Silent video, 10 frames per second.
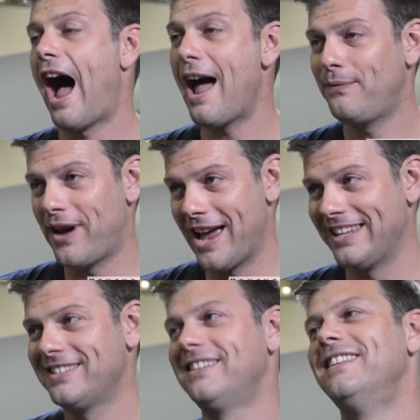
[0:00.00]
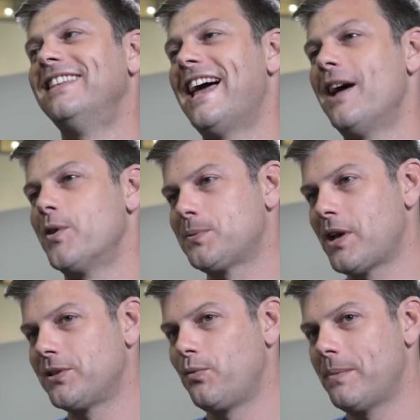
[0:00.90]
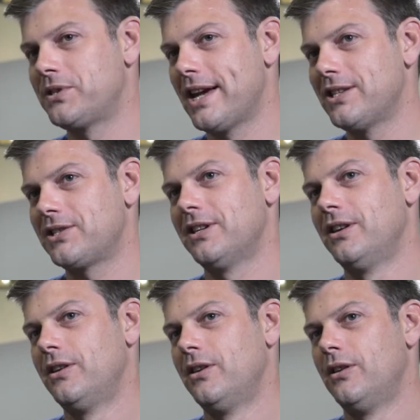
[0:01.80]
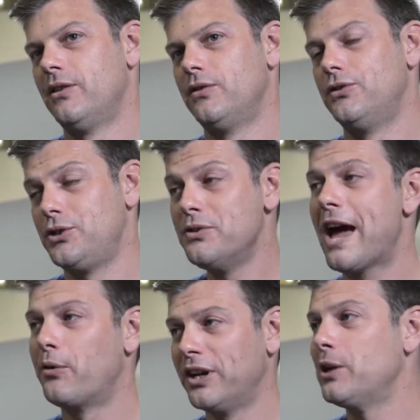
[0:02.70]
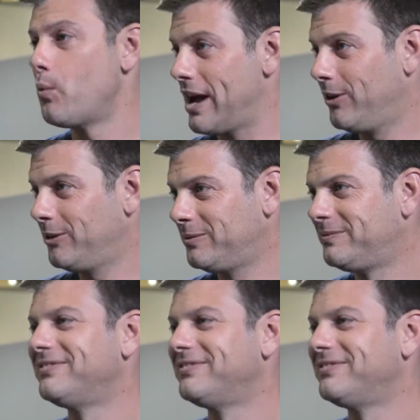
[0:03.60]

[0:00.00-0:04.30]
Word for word: I find that responsive websites do that really well.